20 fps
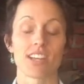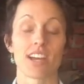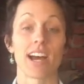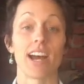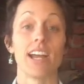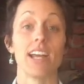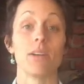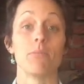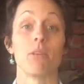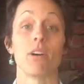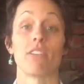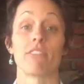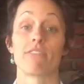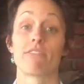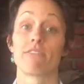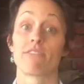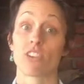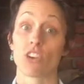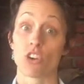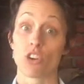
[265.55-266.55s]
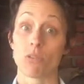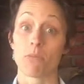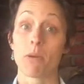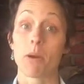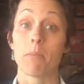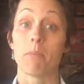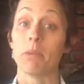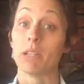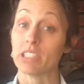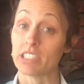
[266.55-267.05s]
I am a firm
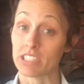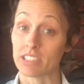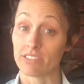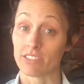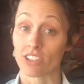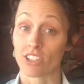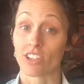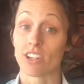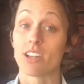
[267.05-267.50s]
believer